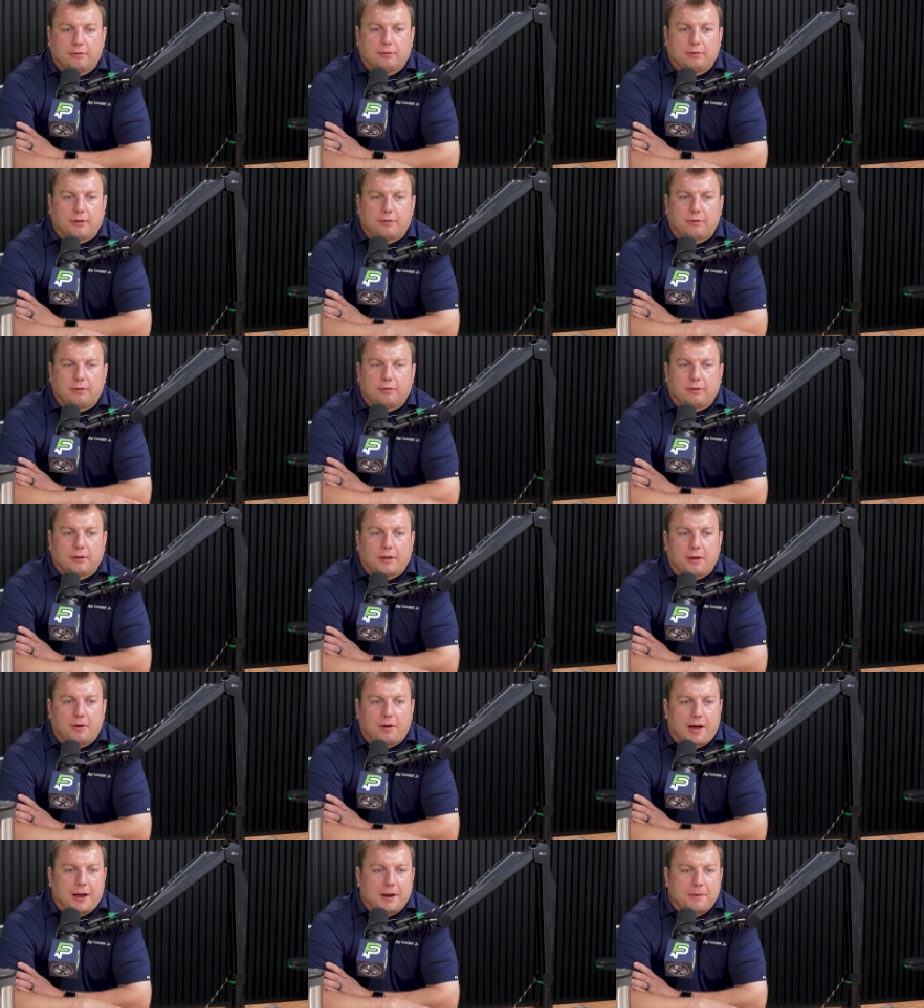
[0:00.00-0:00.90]
Let's
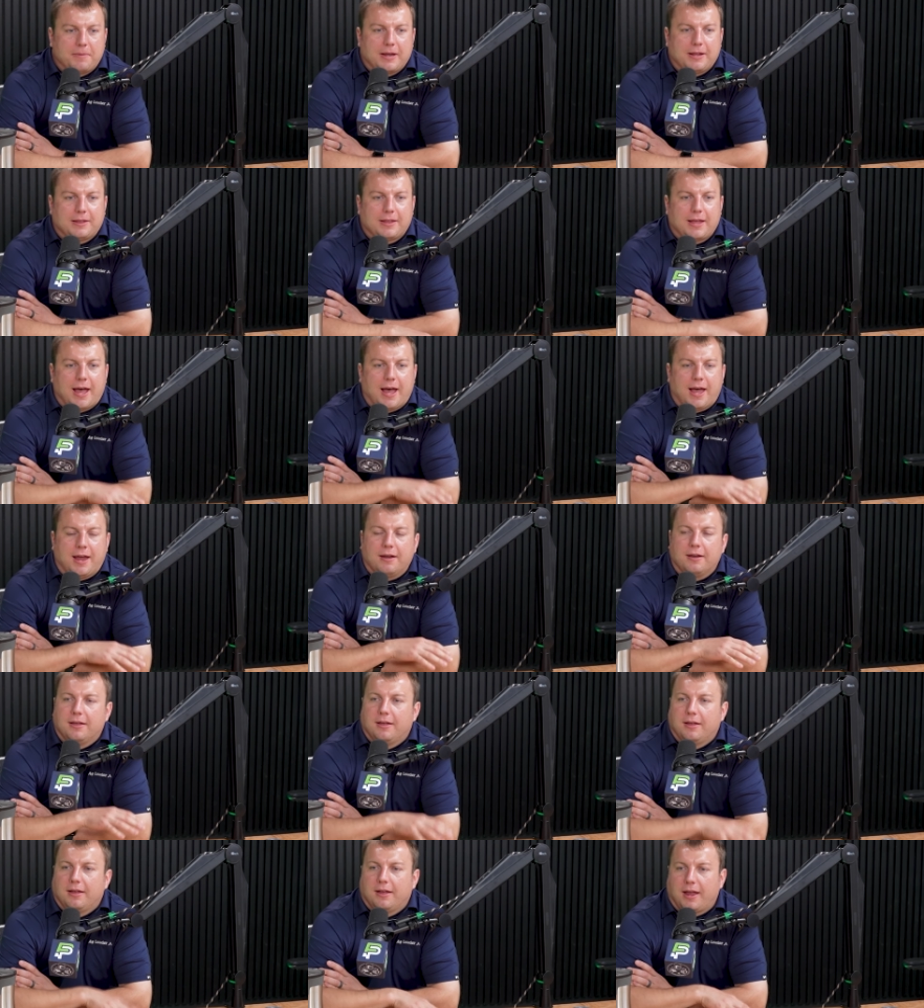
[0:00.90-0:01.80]
automate that
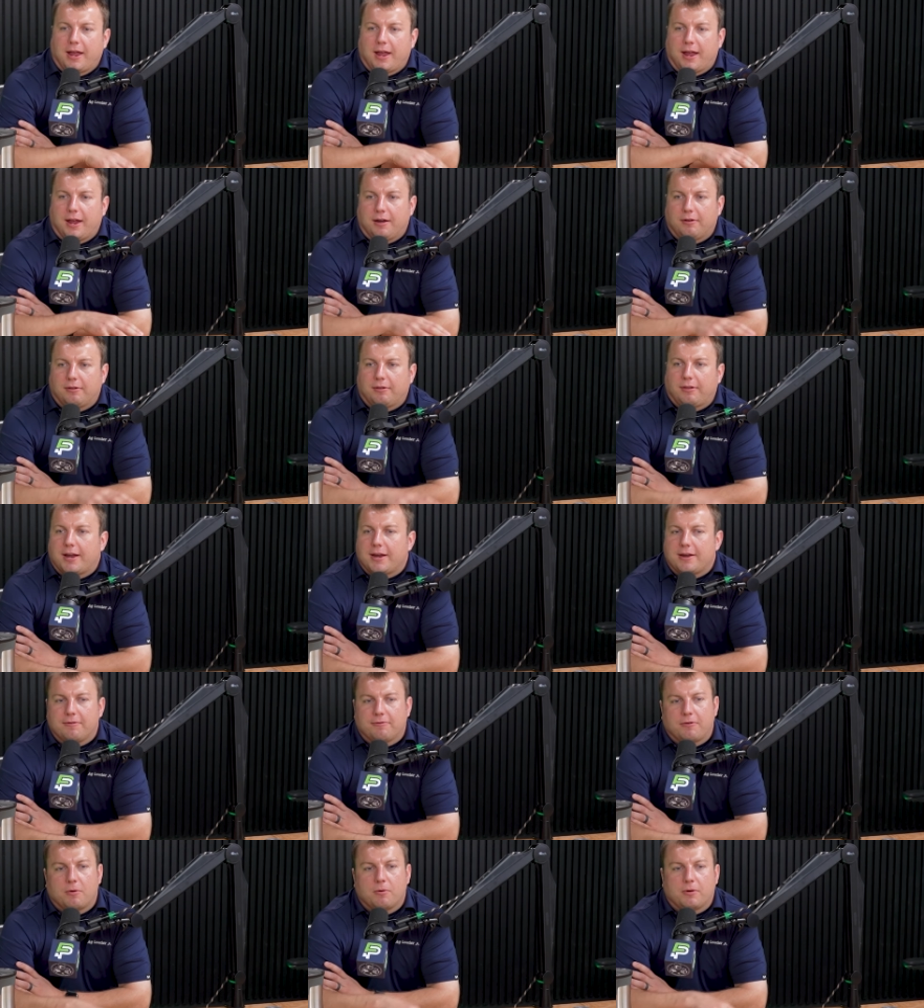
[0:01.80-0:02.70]
and let
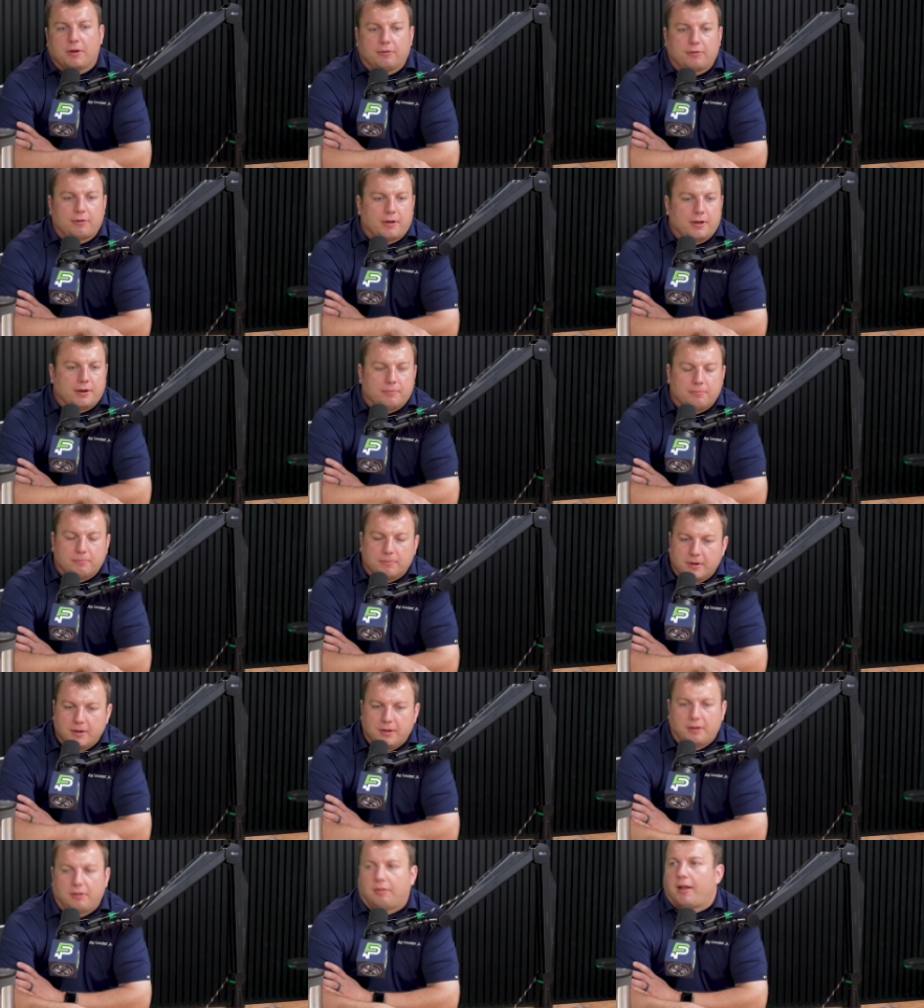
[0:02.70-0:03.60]
you focus on
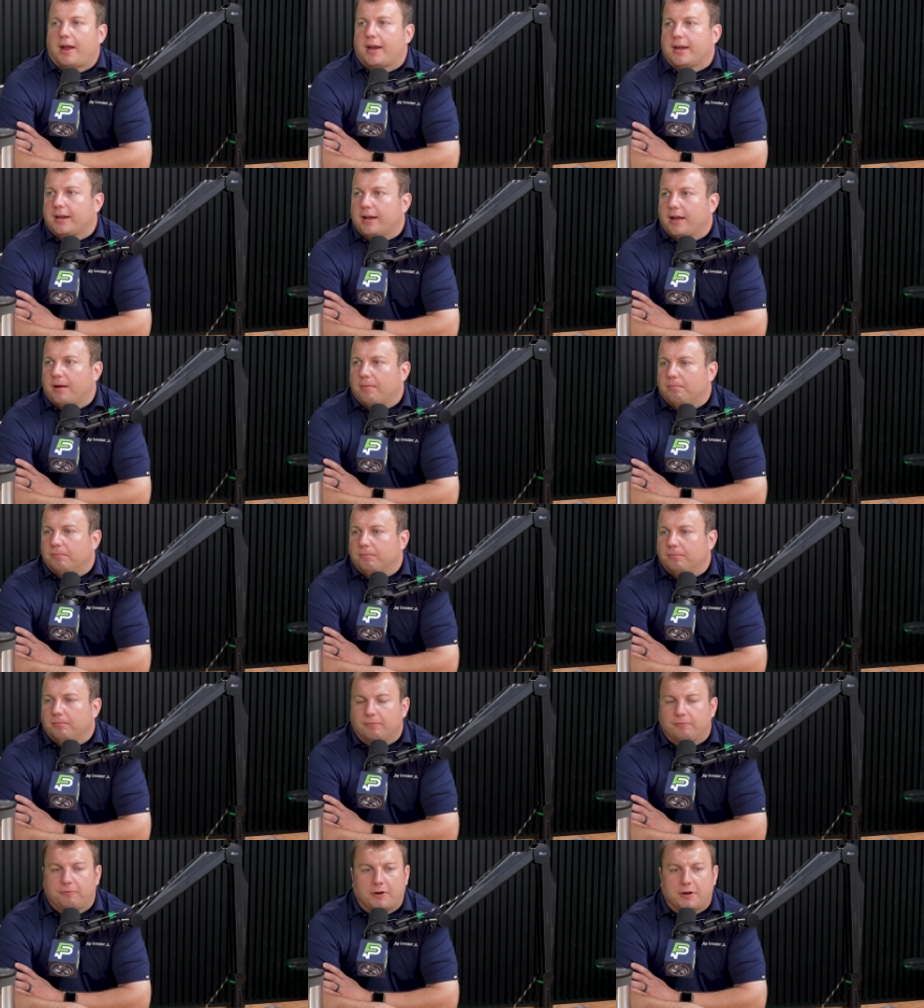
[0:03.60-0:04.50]
lining up
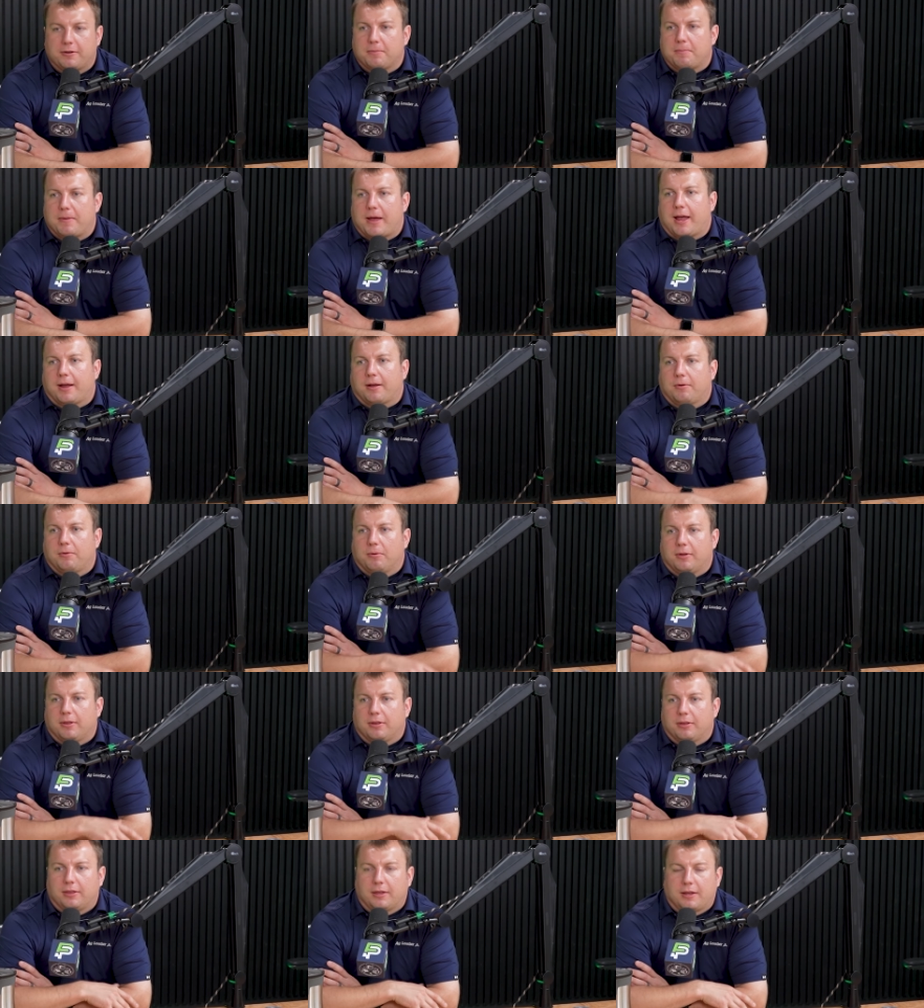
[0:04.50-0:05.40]
front to back
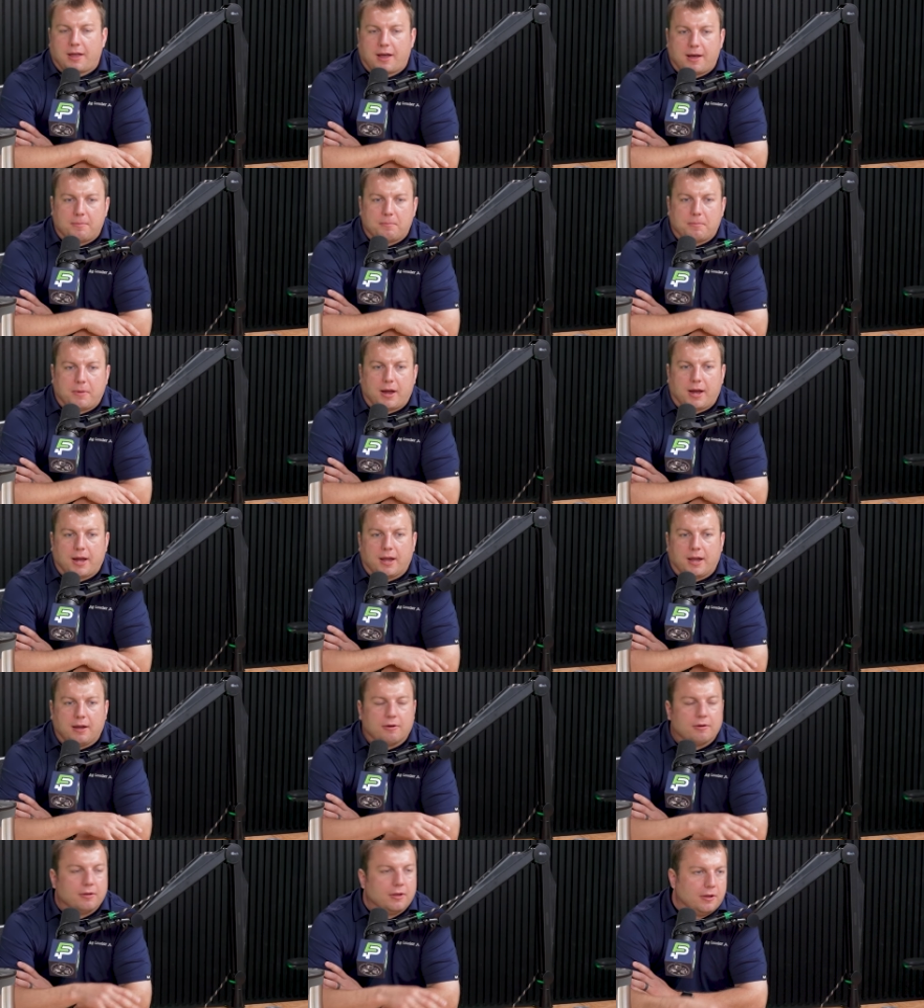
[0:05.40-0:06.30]
with the combine
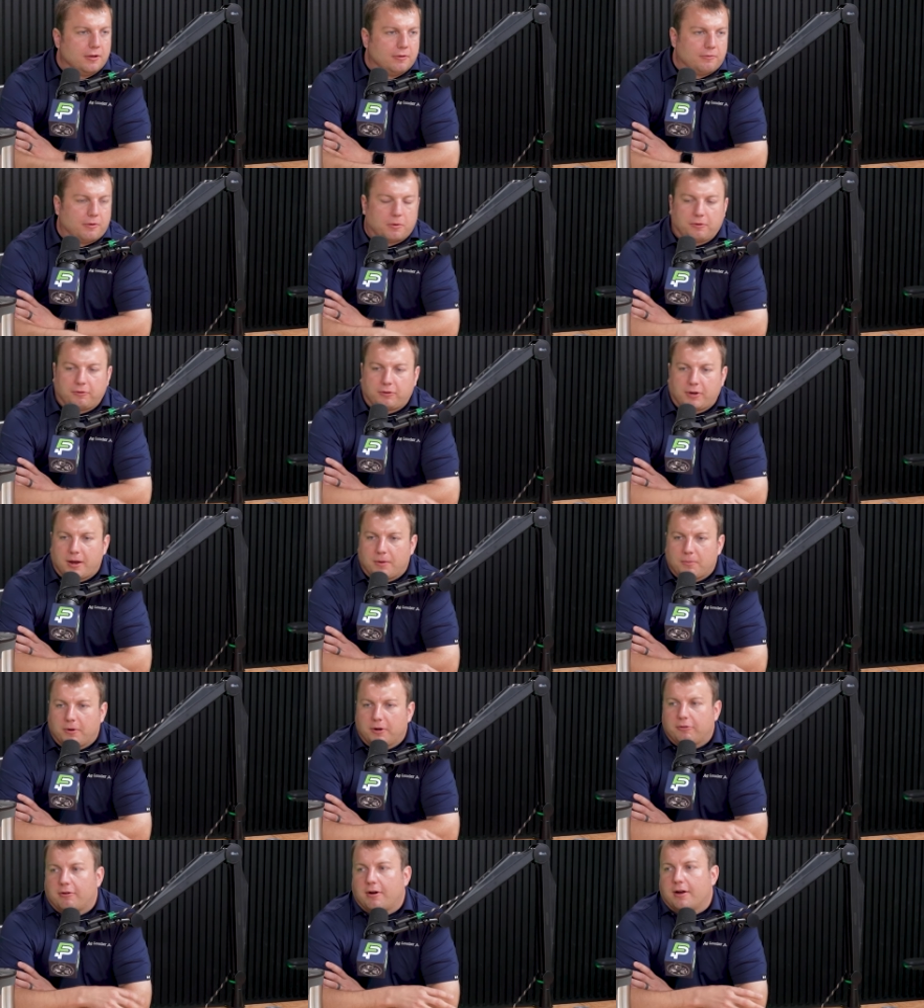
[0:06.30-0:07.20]
and focusing on
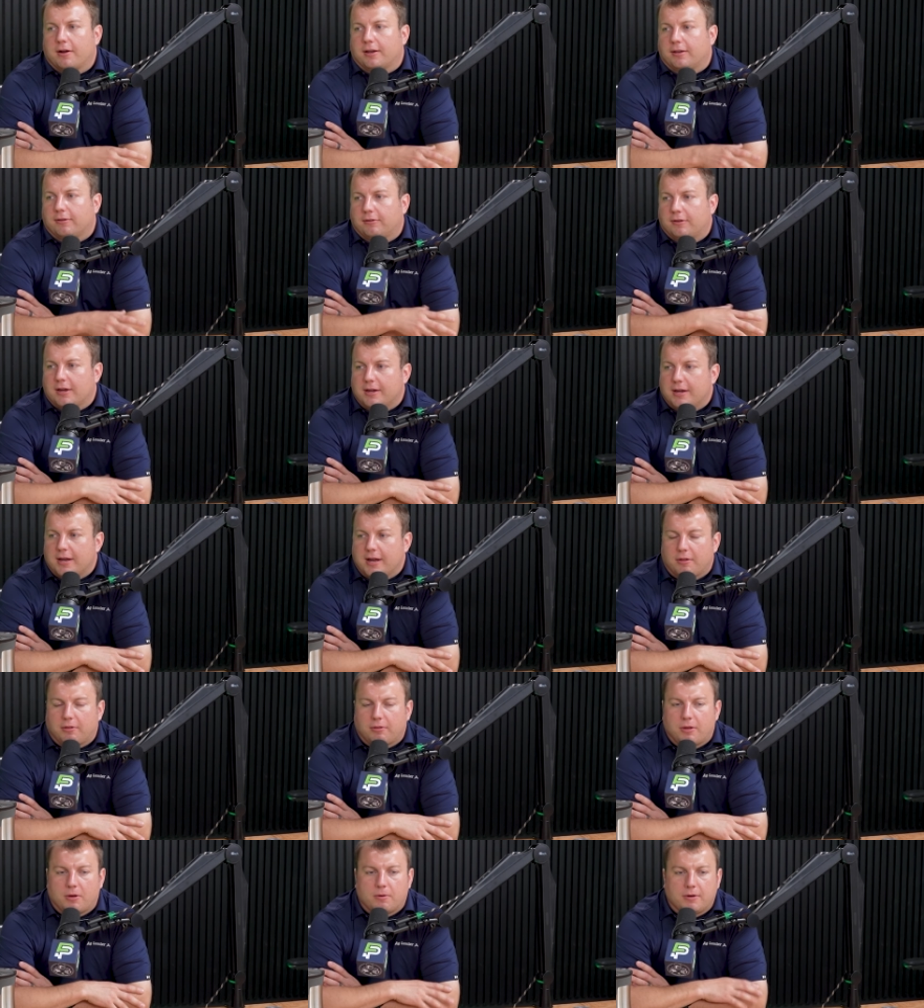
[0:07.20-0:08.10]
what trucks need to
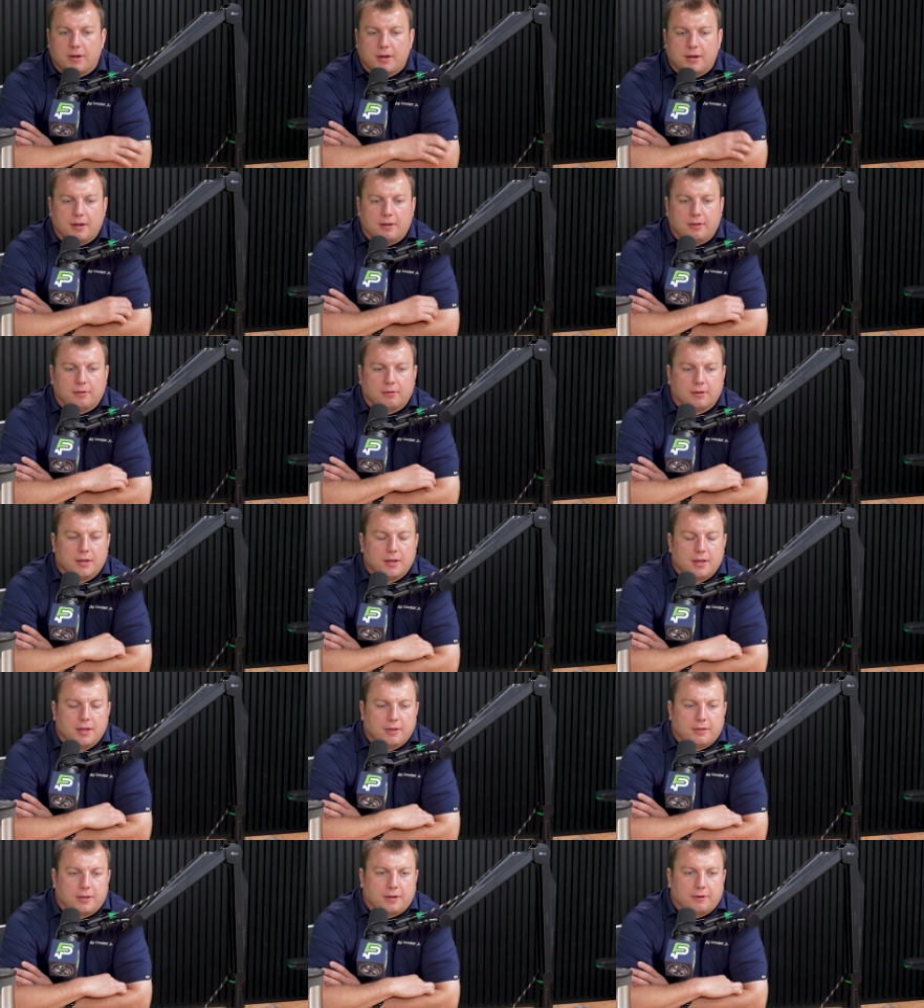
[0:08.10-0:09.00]
get loaded and
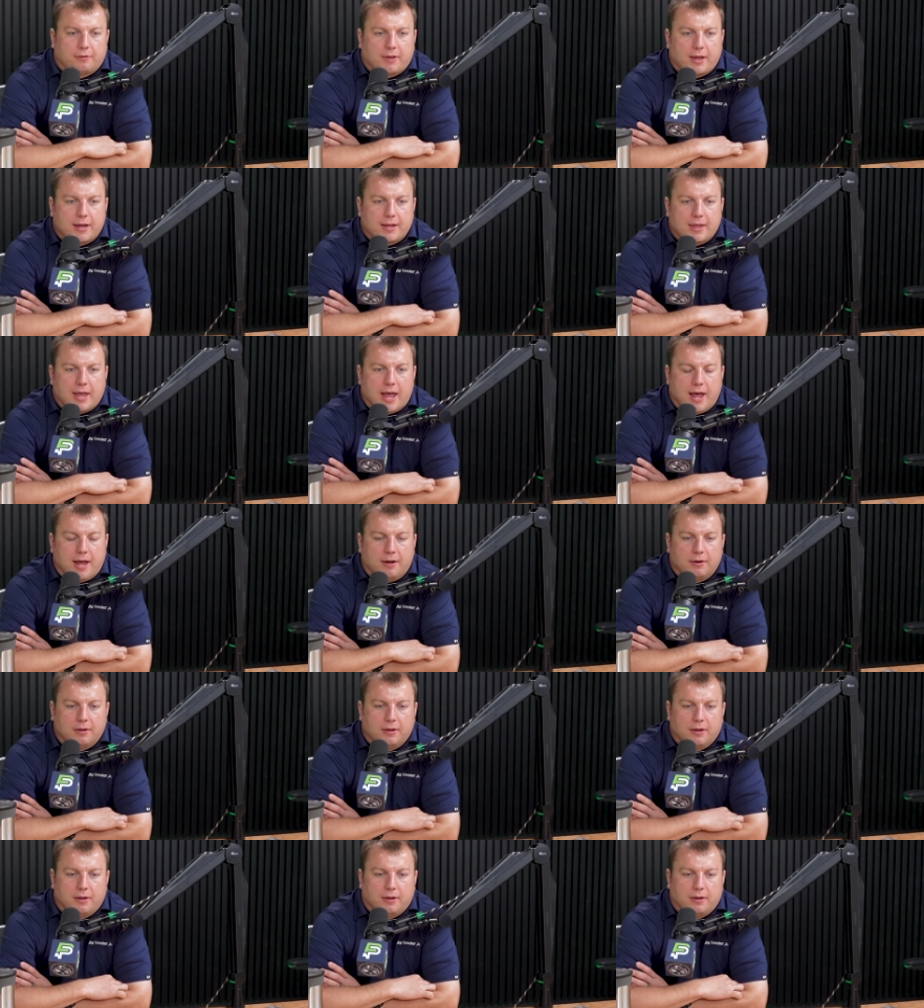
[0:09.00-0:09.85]
things like that.